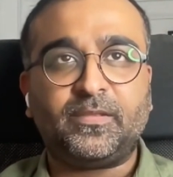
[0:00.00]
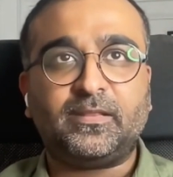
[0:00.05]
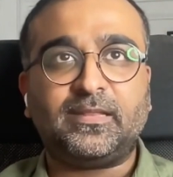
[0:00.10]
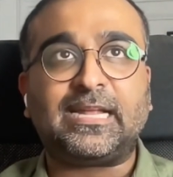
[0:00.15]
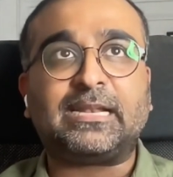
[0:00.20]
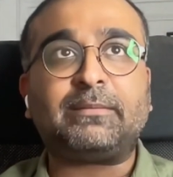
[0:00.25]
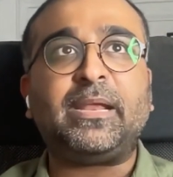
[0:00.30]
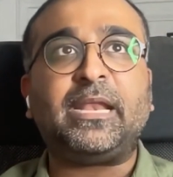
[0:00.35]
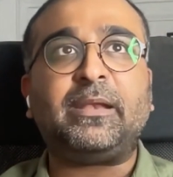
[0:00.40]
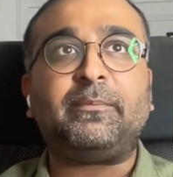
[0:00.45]

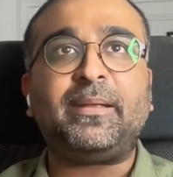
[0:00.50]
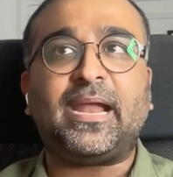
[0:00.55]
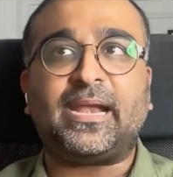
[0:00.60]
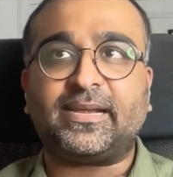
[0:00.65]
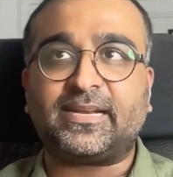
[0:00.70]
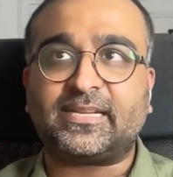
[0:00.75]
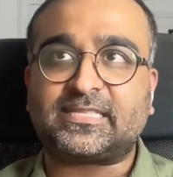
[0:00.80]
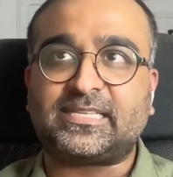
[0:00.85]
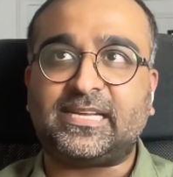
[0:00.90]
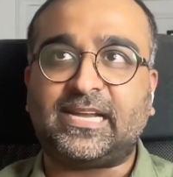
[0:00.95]
That made me
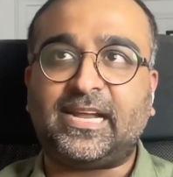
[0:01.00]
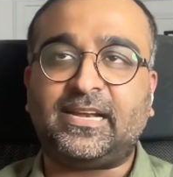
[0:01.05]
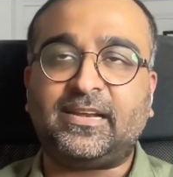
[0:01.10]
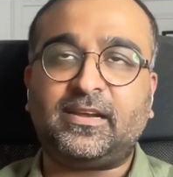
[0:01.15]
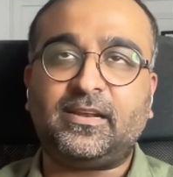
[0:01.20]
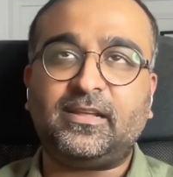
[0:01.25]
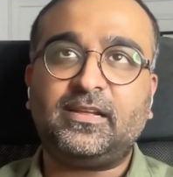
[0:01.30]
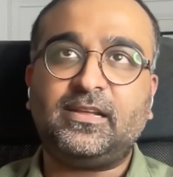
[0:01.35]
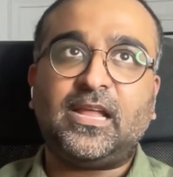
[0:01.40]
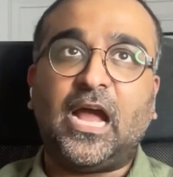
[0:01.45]

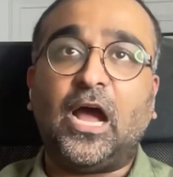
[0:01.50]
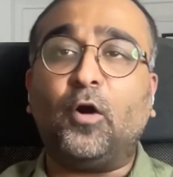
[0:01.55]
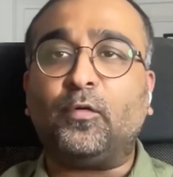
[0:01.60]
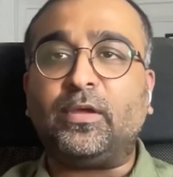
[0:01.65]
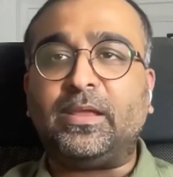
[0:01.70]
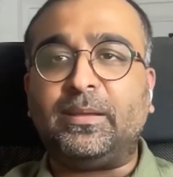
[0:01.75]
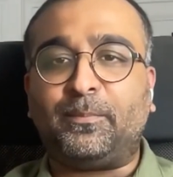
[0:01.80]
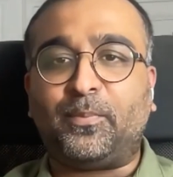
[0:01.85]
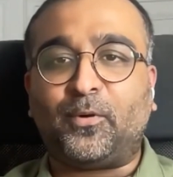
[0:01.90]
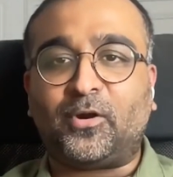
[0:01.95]
understand how
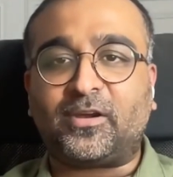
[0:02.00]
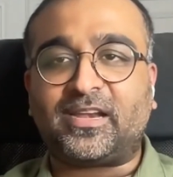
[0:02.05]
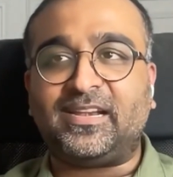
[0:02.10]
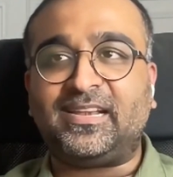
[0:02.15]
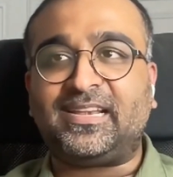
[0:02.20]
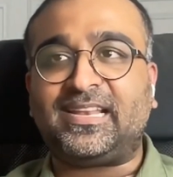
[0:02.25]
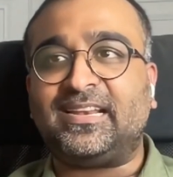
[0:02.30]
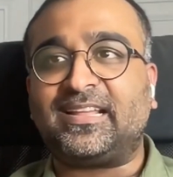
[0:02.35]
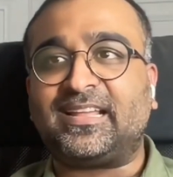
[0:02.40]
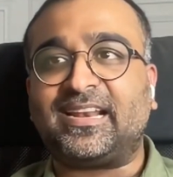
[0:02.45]

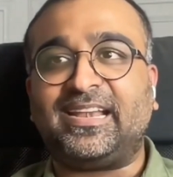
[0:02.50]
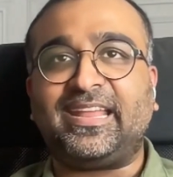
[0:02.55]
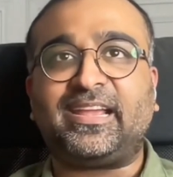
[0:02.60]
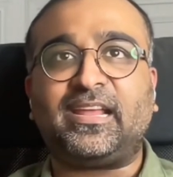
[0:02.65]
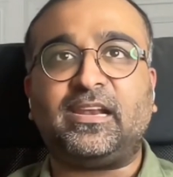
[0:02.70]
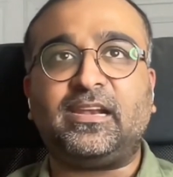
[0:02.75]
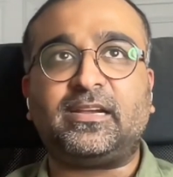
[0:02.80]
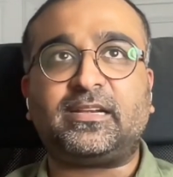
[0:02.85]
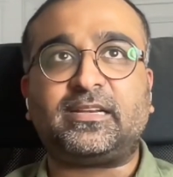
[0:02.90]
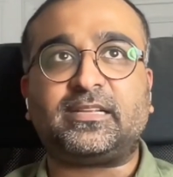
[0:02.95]
important and
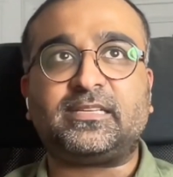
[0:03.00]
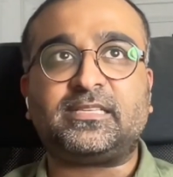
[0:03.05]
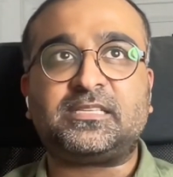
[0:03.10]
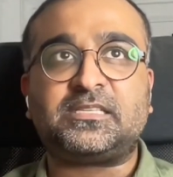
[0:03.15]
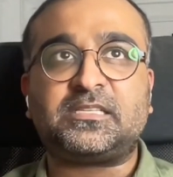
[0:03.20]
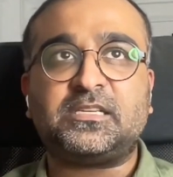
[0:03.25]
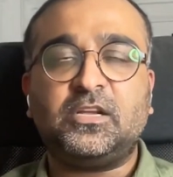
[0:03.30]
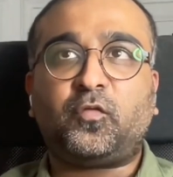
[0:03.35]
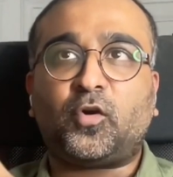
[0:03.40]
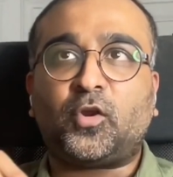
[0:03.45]
critical it
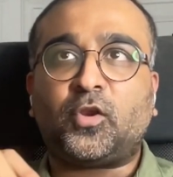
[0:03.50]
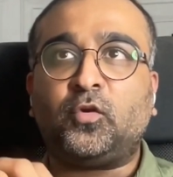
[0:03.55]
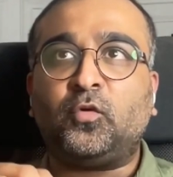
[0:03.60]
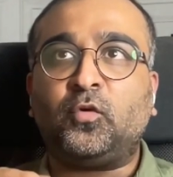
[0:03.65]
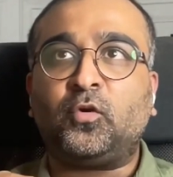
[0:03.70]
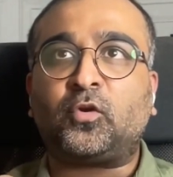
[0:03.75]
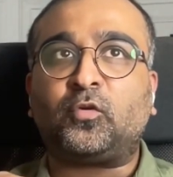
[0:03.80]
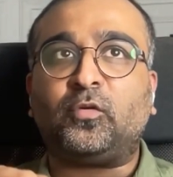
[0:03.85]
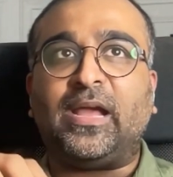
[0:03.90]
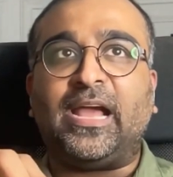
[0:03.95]
is for
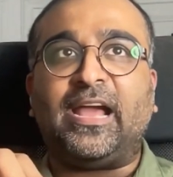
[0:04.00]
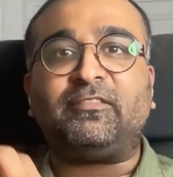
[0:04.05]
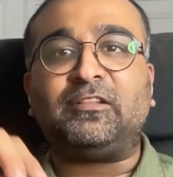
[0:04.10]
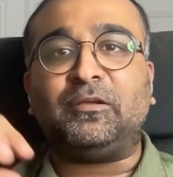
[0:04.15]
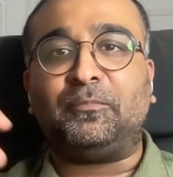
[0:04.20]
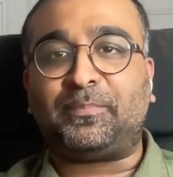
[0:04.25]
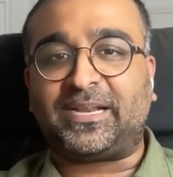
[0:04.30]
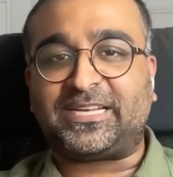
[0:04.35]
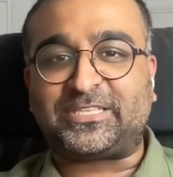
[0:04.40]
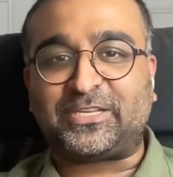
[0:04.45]
you to have
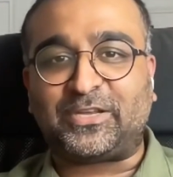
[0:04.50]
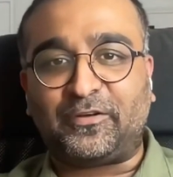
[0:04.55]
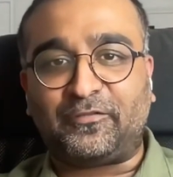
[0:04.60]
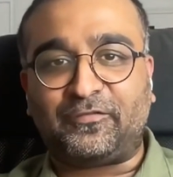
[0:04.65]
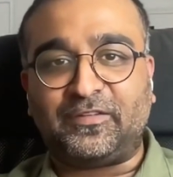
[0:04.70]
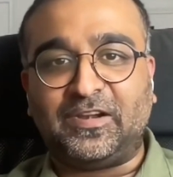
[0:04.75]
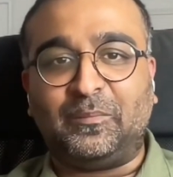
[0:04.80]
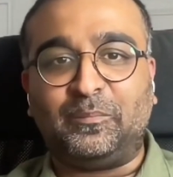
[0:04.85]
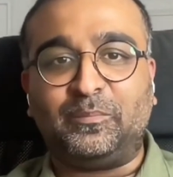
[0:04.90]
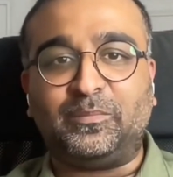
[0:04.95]
the pressure
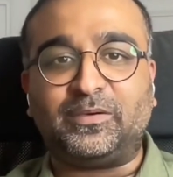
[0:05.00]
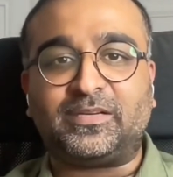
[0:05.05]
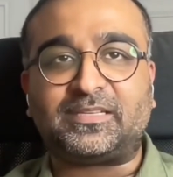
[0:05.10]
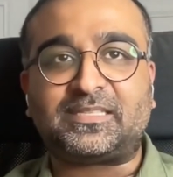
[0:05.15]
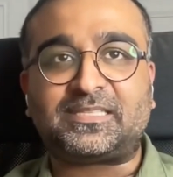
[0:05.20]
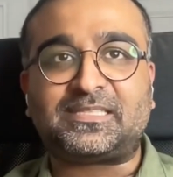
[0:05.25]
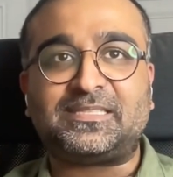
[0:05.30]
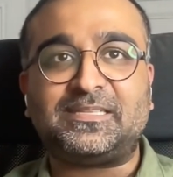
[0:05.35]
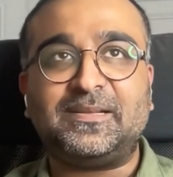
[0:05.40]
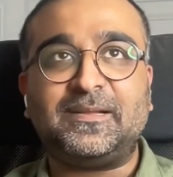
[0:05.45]
of
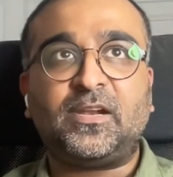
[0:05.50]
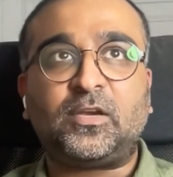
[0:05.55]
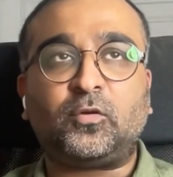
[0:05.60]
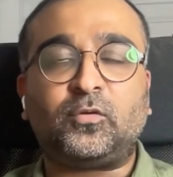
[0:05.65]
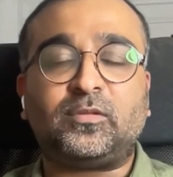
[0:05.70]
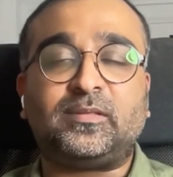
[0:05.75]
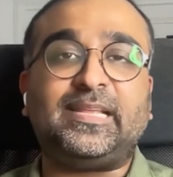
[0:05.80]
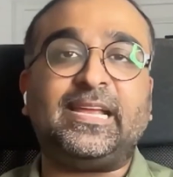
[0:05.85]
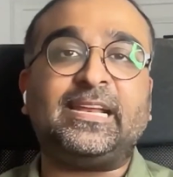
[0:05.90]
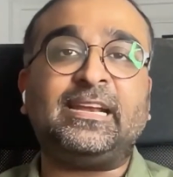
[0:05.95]
numbers
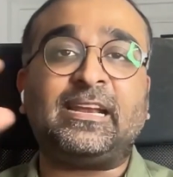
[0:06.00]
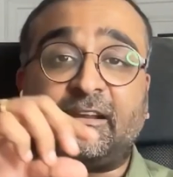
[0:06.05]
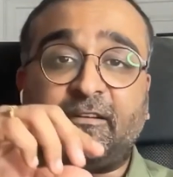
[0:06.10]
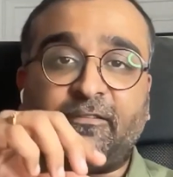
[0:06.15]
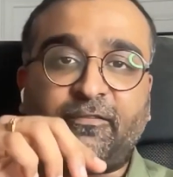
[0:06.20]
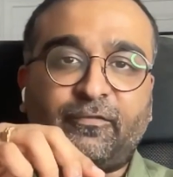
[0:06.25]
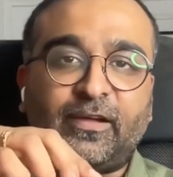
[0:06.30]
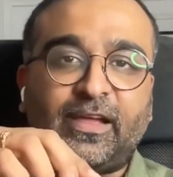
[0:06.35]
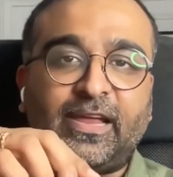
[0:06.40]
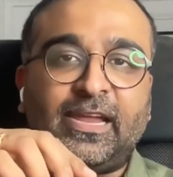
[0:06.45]
to then
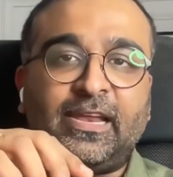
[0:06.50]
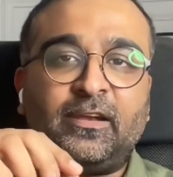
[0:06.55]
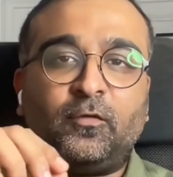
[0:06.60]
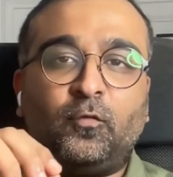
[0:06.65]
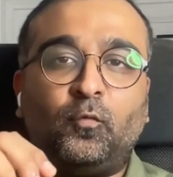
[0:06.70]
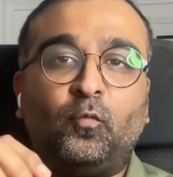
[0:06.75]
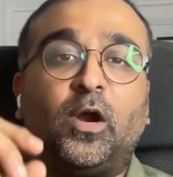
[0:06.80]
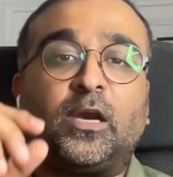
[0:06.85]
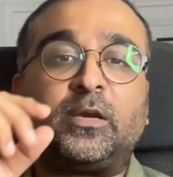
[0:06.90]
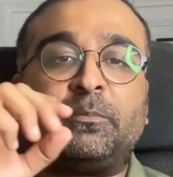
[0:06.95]
refine
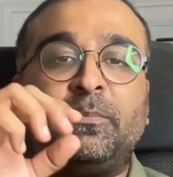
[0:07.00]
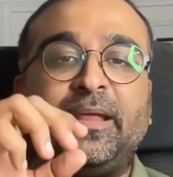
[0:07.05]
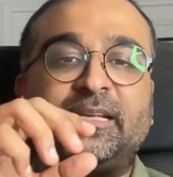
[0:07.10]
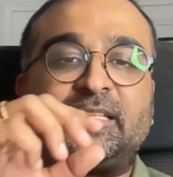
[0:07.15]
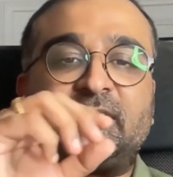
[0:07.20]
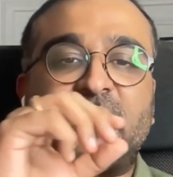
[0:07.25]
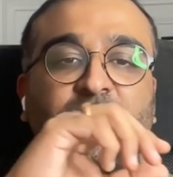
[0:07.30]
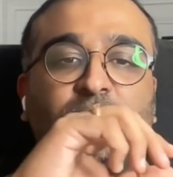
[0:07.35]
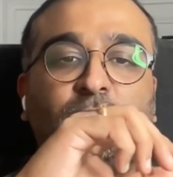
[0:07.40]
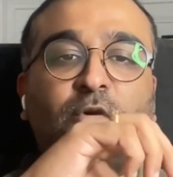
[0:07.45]
what
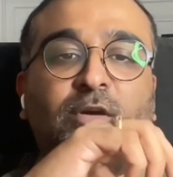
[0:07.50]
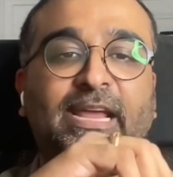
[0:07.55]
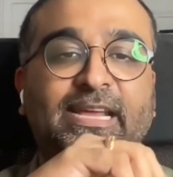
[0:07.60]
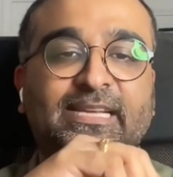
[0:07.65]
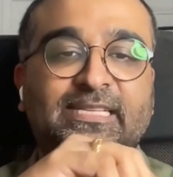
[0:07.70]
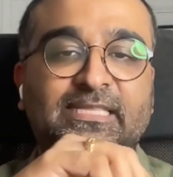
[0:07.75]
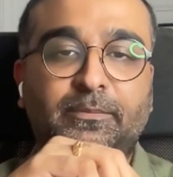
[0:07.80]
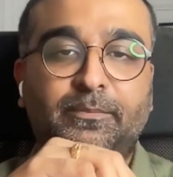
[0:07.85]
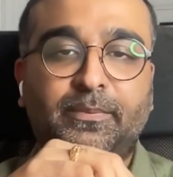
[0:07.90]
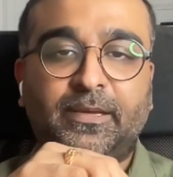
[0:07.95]
makes it a good
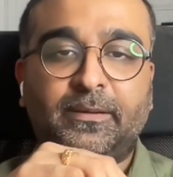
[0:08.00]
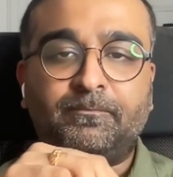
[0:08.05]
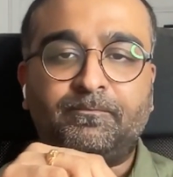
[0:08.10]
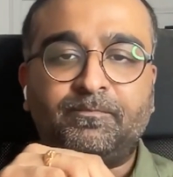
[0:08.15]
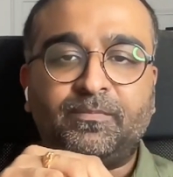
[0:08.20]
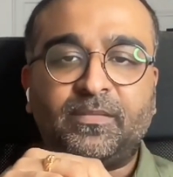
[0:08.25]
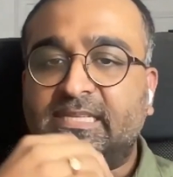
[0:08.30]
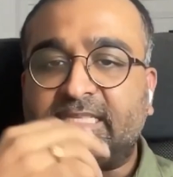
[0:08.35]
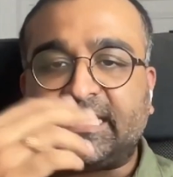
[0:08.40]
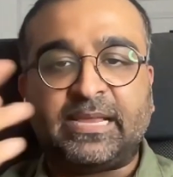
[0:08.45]
ICP.
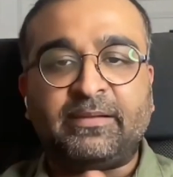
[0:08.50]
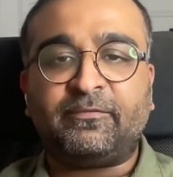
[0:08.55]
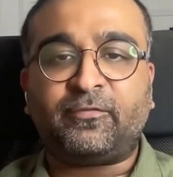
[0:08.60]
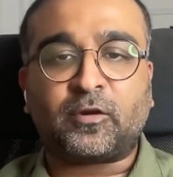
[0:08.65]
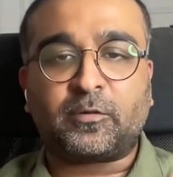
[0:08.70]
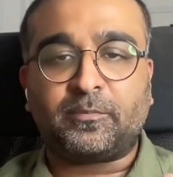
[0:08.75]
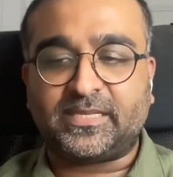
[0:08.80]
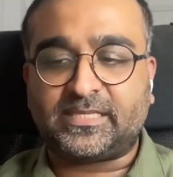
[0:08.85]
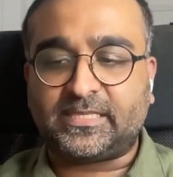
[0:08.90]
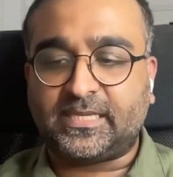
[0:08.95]
Same
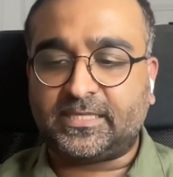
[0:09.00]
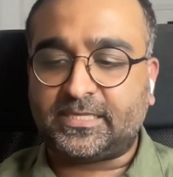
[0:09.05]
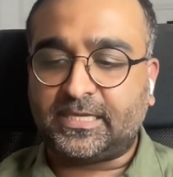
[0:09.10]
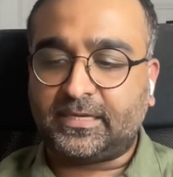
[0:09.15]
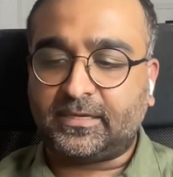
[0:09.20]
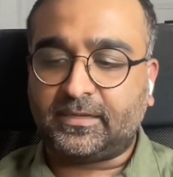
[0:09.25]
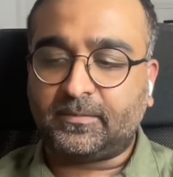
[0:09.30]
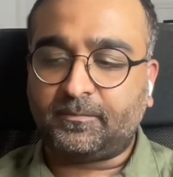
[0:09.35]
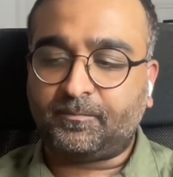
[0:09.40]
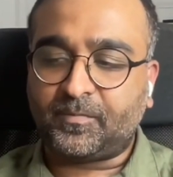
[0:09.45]
for
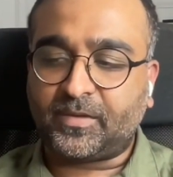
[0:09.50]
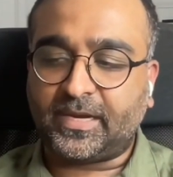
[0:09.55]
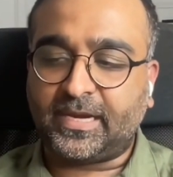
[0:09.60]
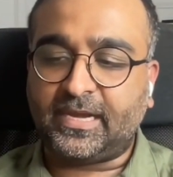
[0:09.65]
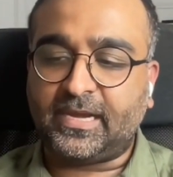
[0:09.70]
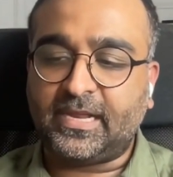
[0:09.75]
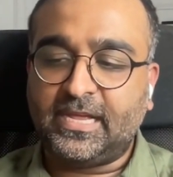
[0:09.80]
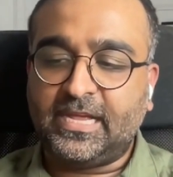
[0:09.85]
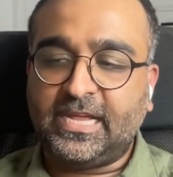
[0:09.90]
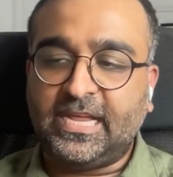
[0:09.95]
messaging,
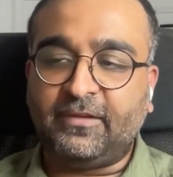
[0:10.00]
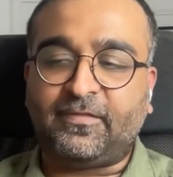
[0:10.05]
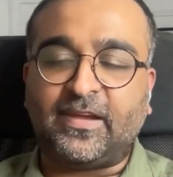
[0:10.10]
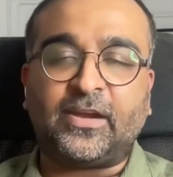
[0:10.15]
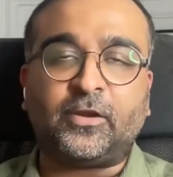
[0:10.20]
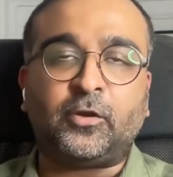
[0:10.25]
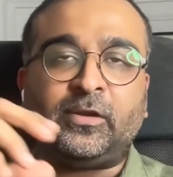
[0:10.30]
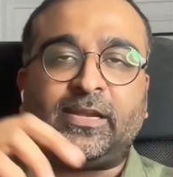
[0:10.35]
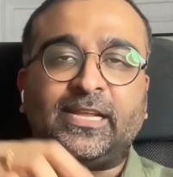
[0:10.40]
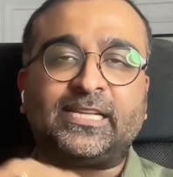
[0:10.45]
right? If I
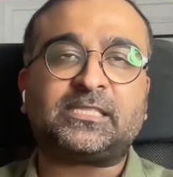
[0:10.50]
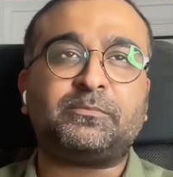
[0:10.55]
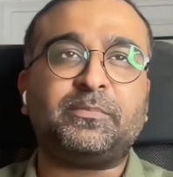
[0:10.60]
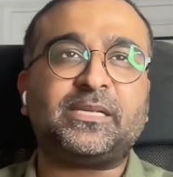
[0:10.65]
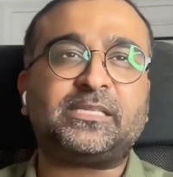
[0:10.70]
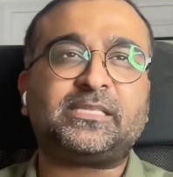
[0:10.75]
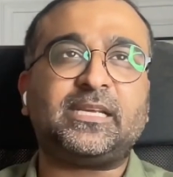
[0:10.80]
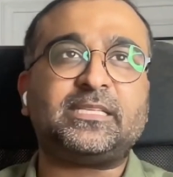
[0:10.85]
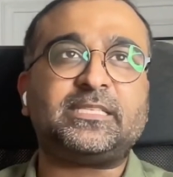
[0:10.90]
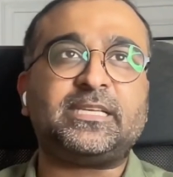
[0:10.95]
had to test
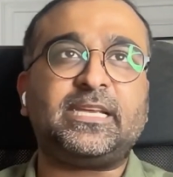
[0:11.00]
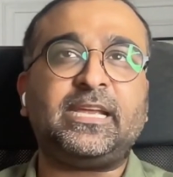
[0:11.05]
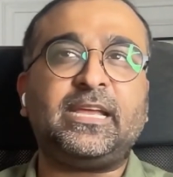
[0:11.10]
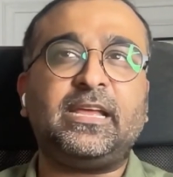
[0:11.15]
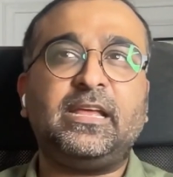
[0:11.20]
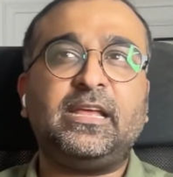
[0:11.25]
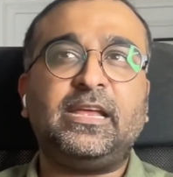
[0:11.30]
messaging,